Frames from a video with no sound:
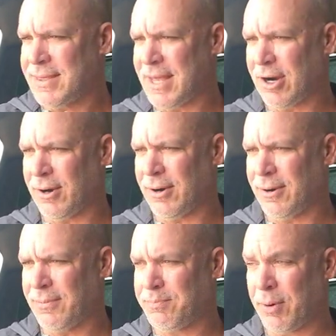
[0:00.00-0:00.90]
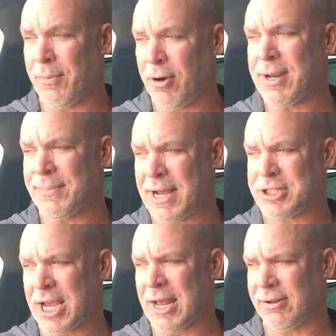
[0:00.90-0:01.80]
that are promoting my
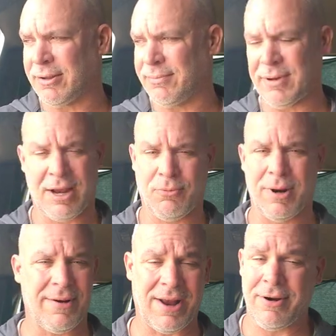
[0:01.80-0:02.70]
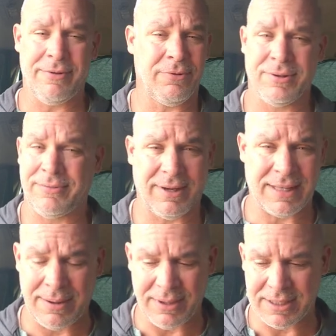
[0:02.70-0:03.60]
channel, whatever. I don't even know what the fuck
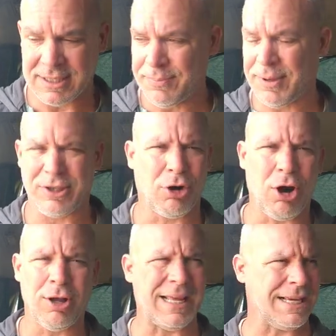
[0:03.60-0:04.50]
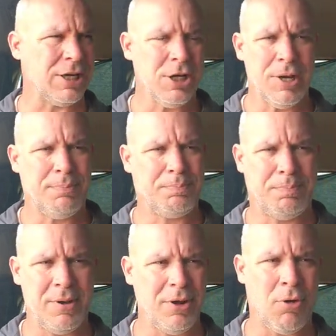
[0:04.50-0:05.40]
that means. But they're all like
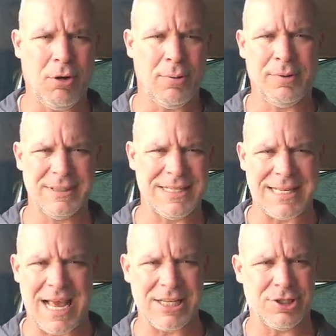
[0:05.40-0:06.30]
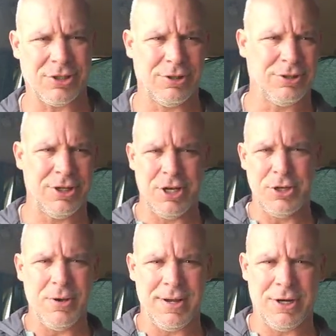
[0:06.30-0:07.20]
horrible disaster,
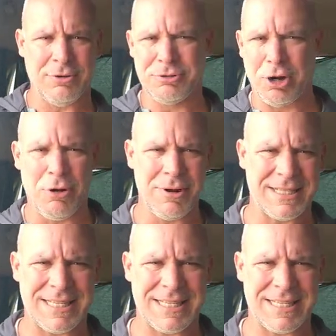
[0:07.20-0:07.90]
you know, drone